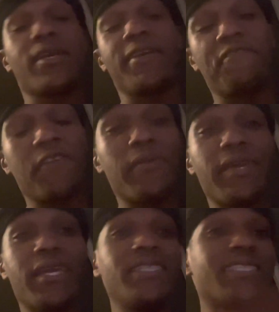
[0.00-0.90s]
Feel
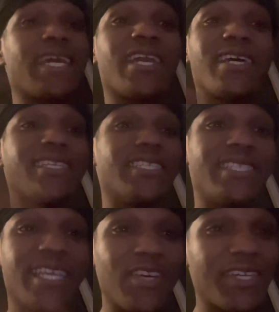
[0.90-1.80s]
He just got out of
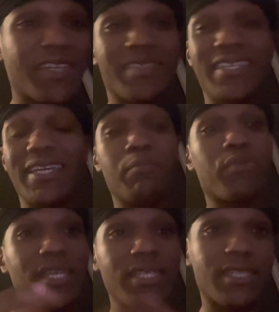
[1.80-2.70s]
jail, you know what I'm saying?
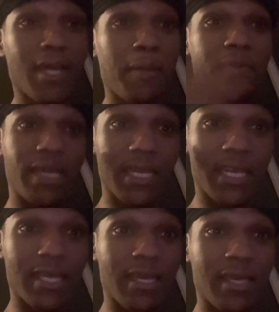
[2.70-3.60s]
Prison, I mean. You know
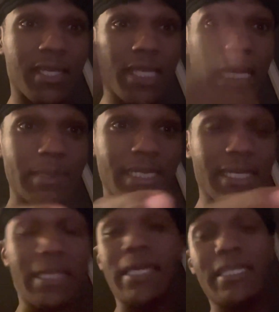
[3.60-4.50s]
what I'm
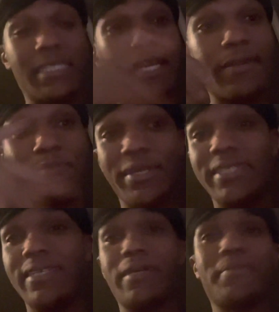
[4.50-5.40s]
saying? He just got out of
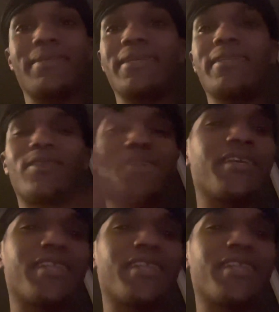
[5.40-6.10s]
prison, you know what I'm saying? Talking